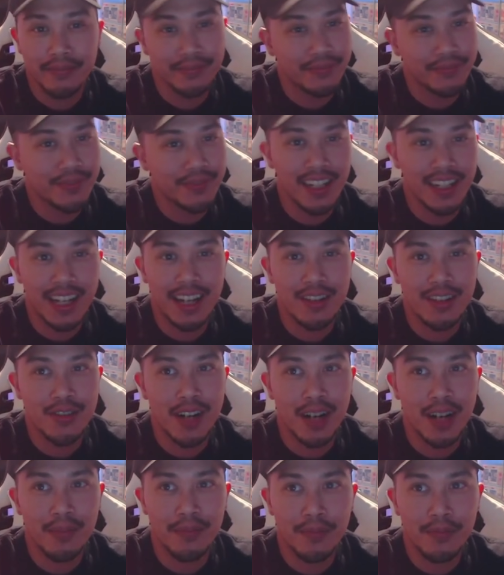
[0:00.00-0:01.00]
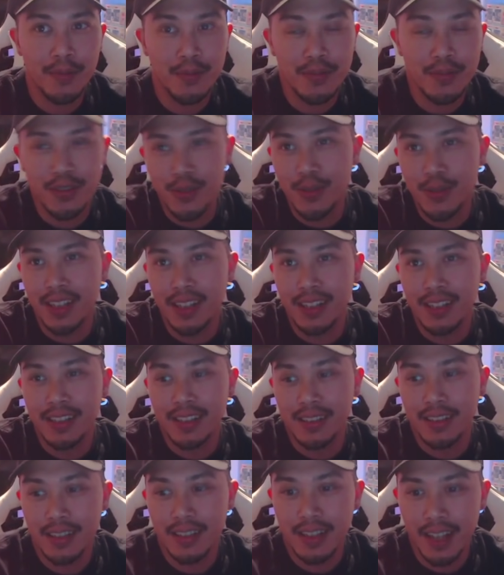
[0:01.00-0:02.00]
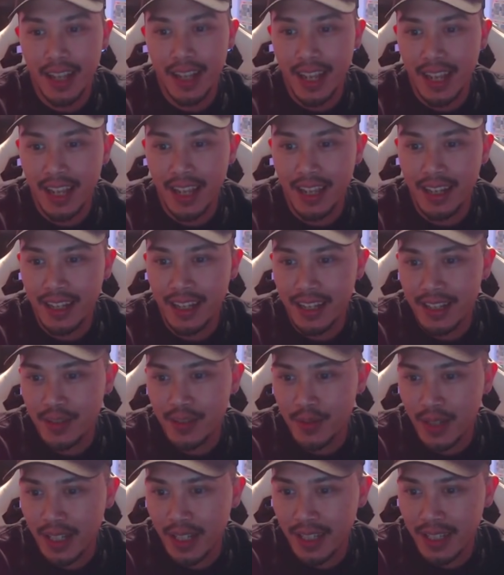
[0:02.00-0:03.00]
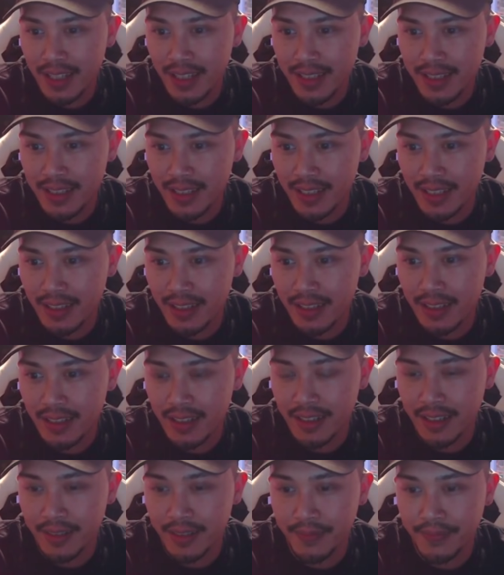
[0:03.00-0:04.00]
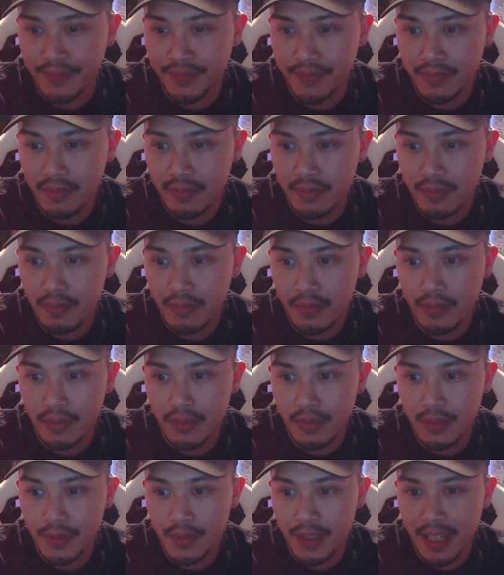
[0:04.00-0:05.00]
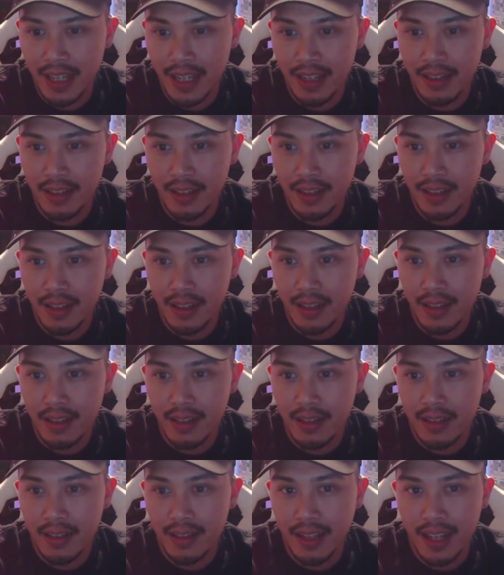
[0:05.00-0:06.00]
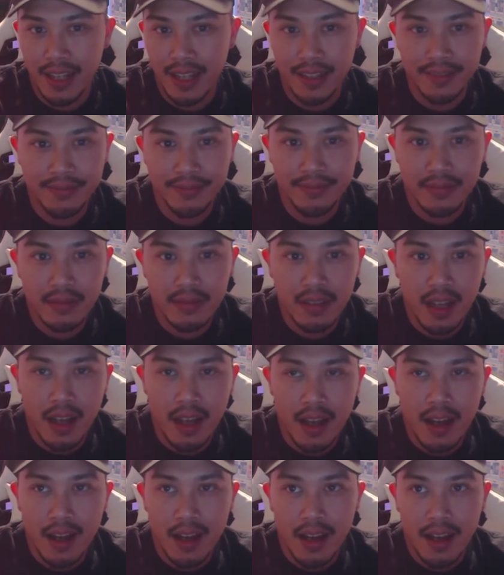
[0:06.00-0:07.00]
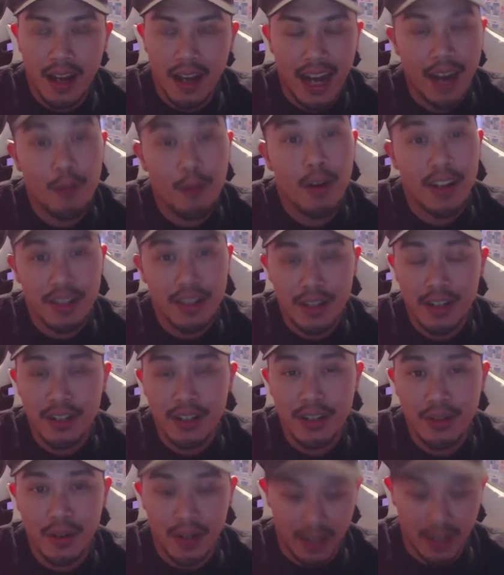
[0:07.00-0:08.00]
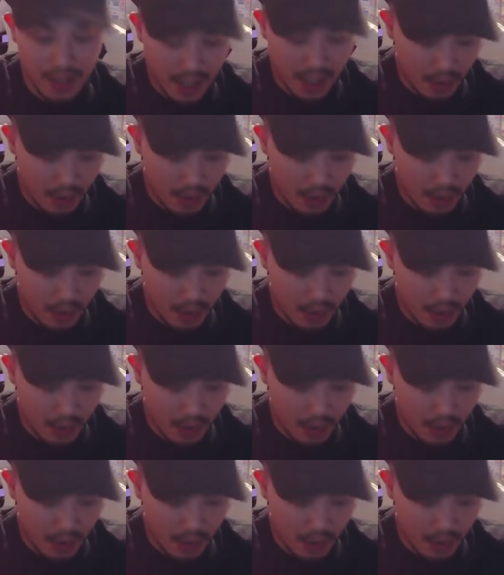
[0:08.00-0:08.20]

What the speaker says: she got dropped from Zooted, and it is what it is. And you know what I'm saying? Like, I watched her story. I